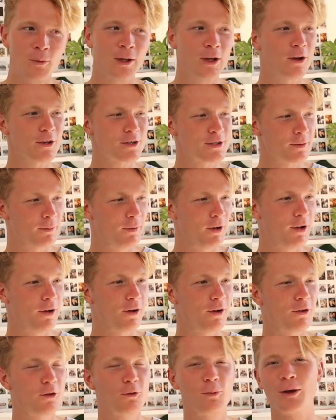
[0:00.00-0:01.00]
We got some
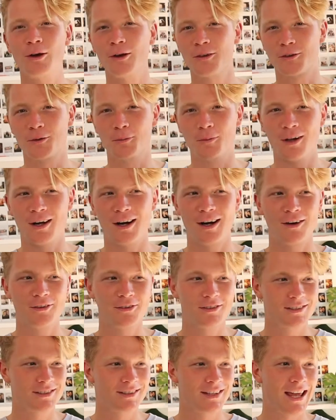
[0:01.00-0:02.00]
looks, we got some
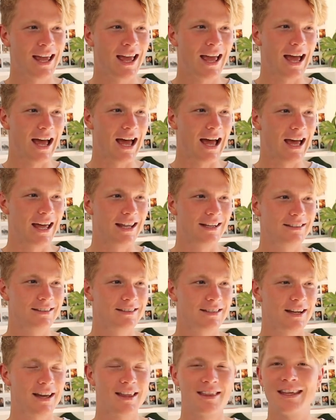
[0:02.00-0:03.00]
laughs,
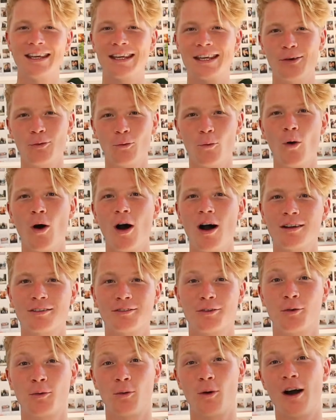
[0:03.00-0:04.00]
and I think it worked
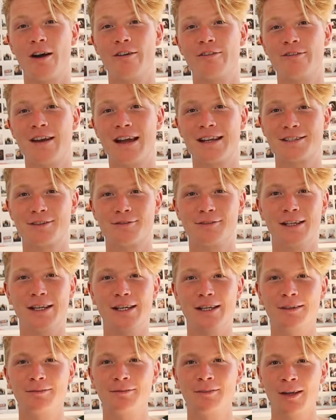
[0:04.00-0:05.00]
quite
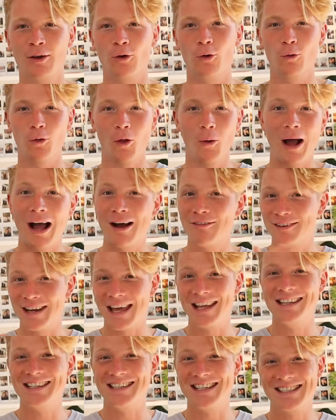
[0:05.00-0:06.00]
effectively, although I haven't
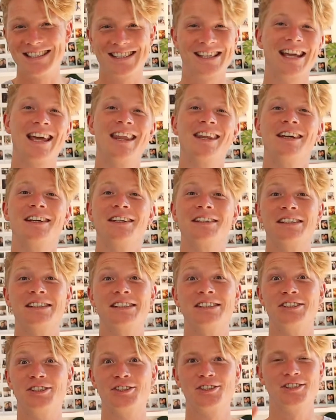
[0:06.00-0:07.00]
edited it together
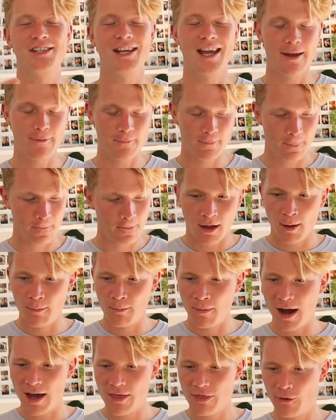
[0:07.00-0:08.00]
just yet. I
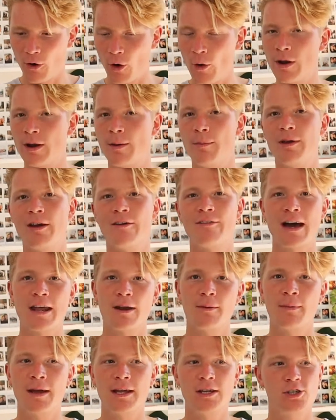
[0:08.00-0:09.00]
might throw in a bit of
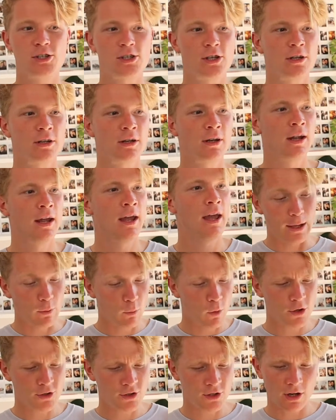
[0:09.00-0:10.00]
animation. It
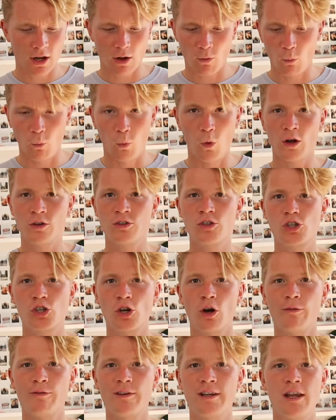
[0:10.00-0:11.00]
wasn't one
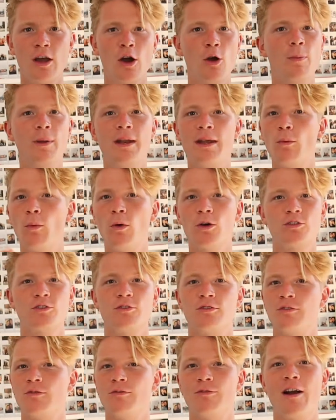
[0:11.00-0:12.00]
shot video, but it
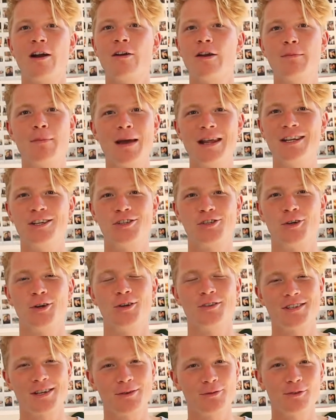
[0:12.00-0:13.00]
wasn't very many
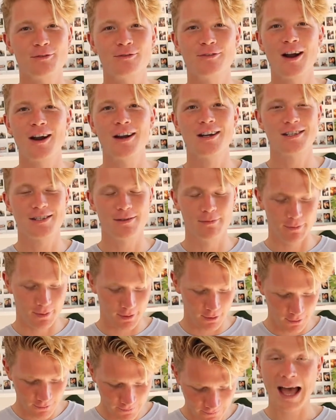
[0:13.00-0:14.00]
shots. It was very
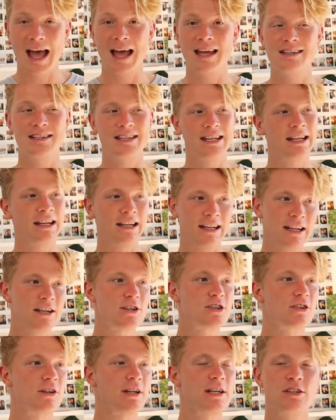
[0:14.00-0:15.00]
simple. And it
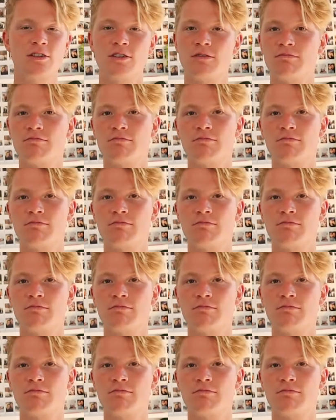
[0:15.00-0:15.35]
literally